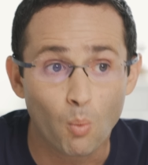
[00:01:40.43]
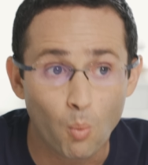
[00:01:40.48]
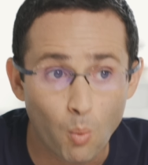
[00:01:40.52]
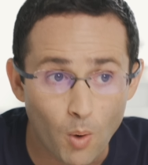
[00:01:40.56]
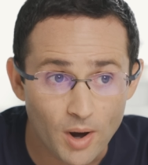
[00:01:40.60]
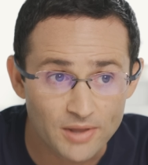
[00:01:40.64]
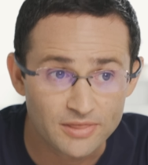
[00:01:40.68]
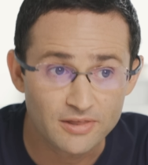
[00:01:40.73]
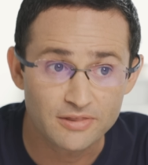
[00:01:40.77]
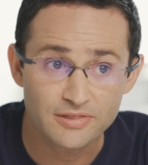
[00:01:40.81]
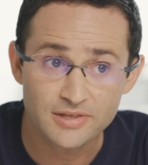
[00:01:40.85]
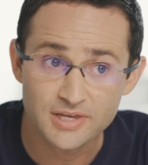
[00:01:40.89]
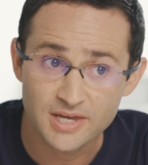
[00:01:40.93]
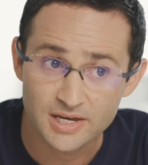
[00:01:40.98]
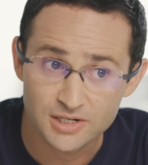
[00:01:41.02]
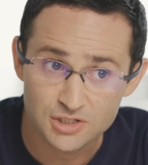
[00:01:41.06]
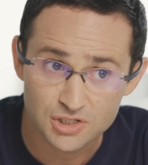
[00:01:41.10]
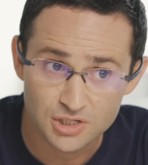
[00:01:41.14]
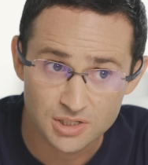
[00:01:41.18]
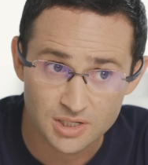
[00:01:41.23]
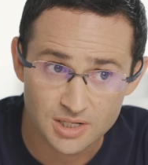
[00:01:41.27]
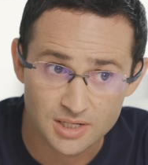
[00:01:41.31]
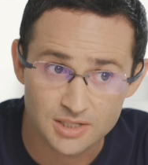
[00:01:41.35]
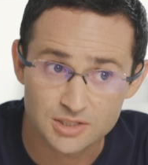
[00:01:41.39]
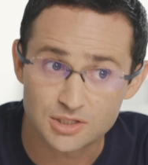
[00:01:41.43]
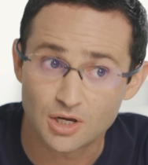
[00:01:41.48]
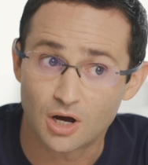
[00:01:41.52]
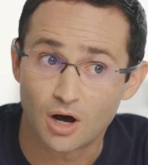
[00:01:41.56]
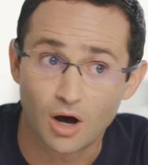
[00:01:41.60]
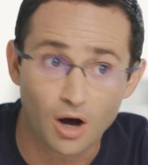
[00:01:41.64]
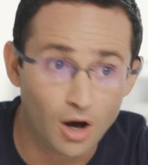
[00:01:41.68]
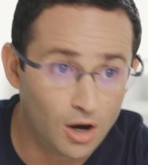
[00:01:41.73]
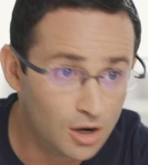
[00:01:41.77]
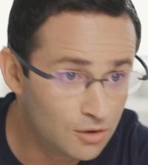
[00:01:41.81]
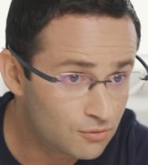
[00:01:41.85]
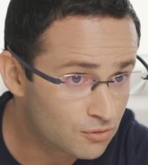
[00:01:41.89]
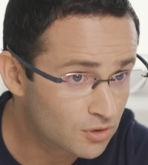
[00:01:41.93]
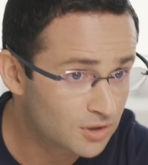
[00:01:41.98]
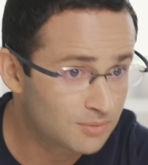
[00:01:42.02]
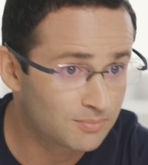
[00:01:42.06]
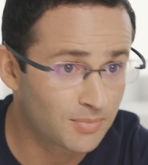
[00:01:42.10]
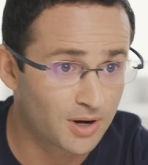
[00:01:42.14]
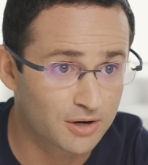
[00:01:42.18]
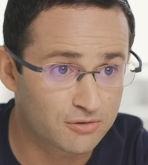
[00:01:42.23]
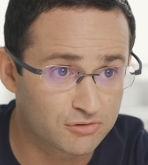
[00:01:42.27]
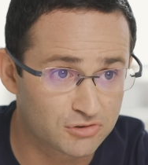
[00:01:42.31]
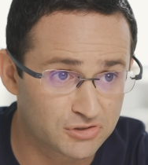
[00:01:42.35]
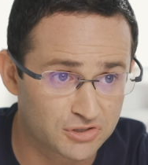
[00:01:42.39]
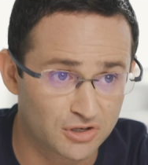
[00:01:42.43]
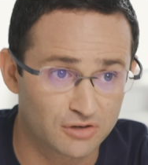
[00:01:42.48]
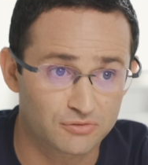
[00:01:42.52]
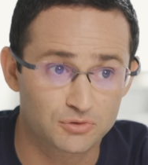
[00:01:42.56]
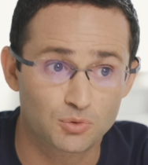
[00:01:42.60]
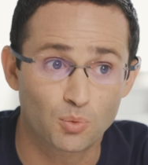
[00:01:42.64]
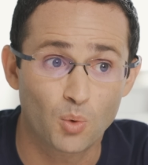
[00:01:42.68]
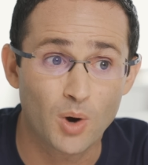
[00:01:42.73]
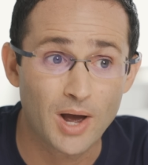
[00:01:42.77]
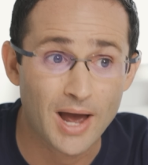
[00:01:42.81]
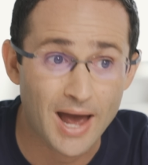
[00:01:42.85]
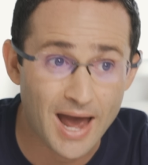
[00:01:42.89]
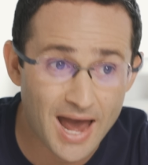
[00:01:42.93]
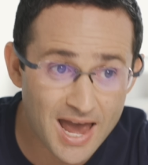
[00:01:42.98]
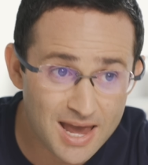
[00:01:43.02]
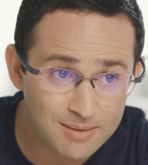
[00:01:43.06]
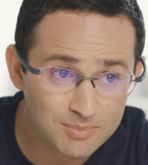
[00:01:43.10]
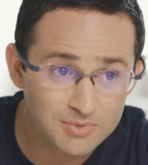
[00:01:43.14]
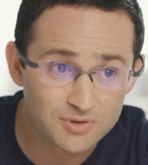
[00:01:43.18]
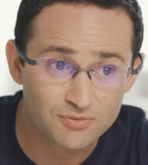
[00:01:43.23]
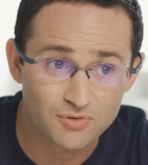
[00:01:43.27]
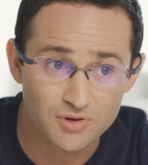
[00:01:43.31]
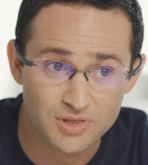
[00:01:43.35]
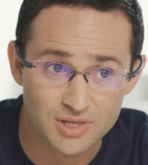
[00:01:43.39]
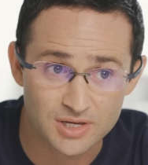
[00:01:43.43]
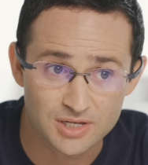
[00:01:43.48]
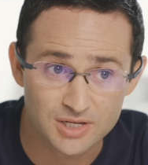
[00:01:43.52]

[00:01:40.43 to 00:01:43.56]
Whether the engineers over at Microsoft were aiming for